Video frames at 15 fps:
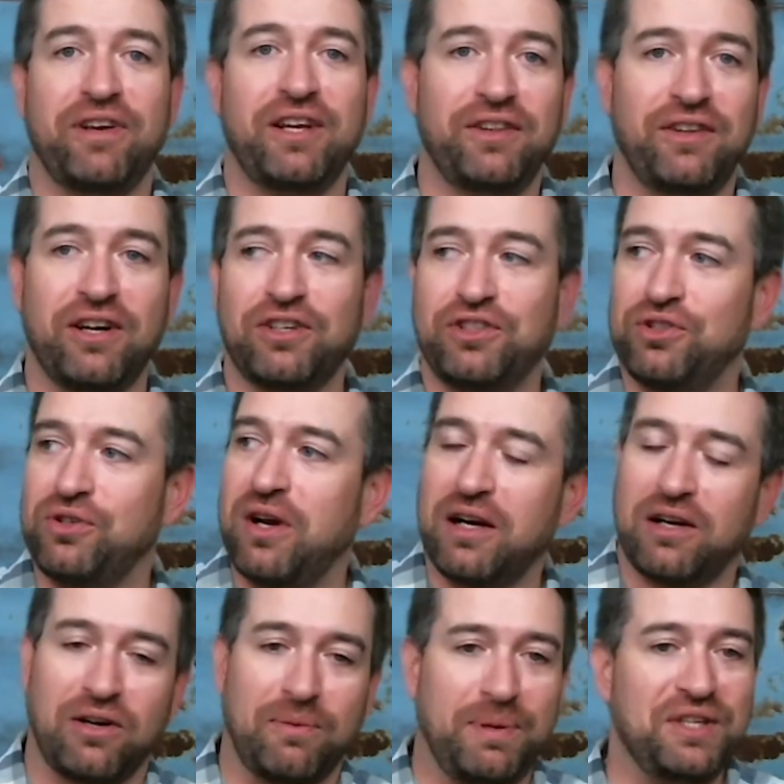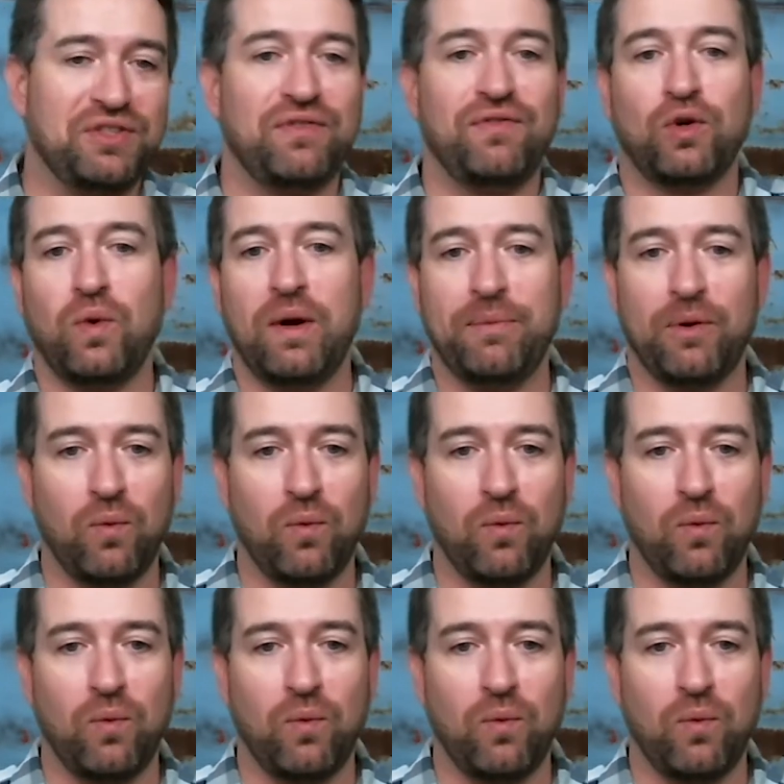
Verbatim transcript: in their truck or piece of equipment